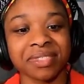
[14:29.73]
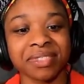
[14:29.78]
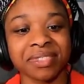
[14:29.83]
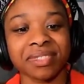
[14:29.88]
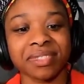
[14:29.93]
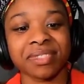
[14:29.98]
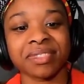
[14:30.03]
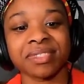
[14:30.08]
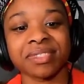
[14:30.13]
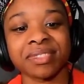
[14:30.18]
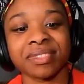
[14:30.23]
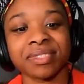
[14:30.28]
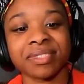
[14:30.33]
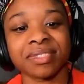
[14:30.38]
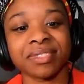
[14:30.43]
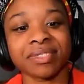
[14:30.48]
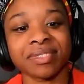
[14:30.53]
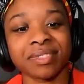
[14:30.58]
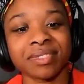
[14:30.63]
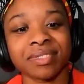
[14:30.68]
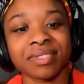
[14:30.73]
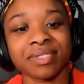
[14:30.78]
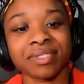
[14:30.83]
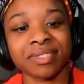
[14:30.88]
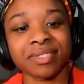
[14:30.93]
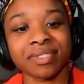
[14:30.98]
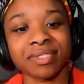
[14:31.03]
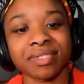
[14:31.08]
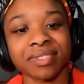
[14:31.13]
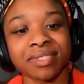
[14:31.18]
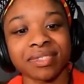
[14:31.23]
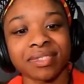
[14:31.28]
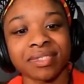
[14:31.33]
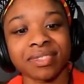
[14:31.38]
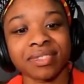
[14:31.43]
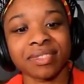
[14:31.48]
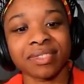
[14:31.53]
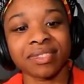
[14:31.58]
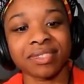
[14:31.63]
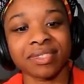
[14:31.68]

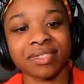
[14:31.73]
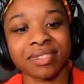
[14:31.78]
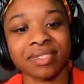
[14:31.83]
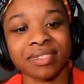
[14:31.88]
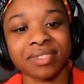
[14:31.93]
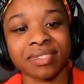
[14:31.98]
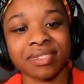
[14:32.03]
[no speech]